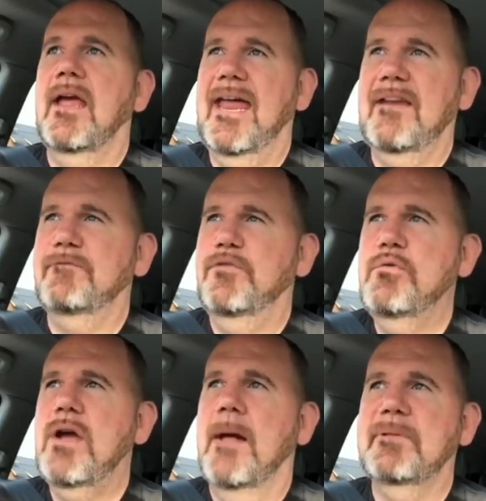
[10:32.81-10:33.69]
had a few
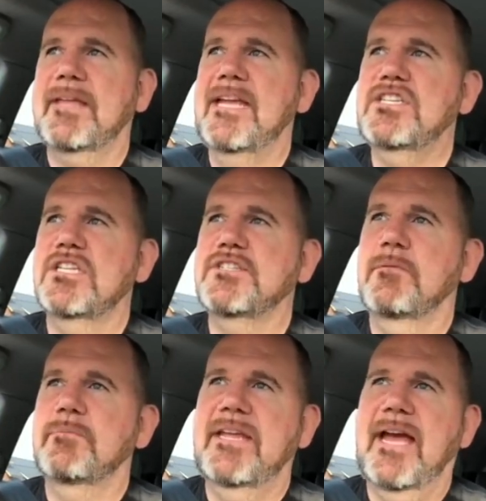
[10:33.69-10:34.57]
complications
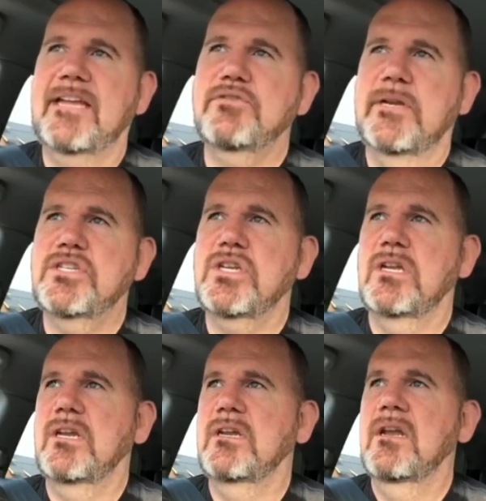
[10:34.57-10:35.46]
from
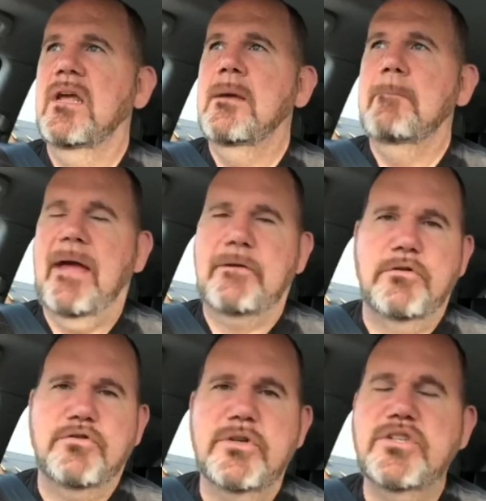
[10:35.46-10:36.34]
dehydration and
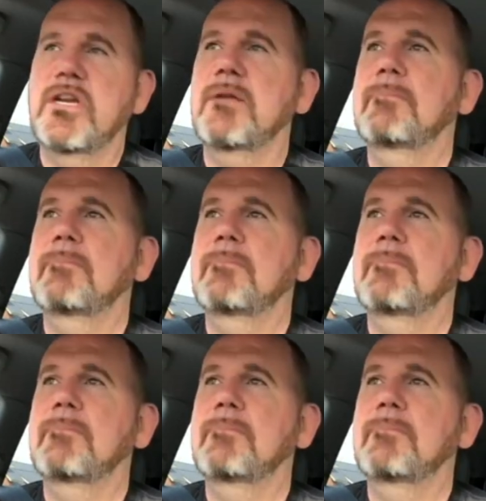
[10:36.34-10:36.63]
malnutrition,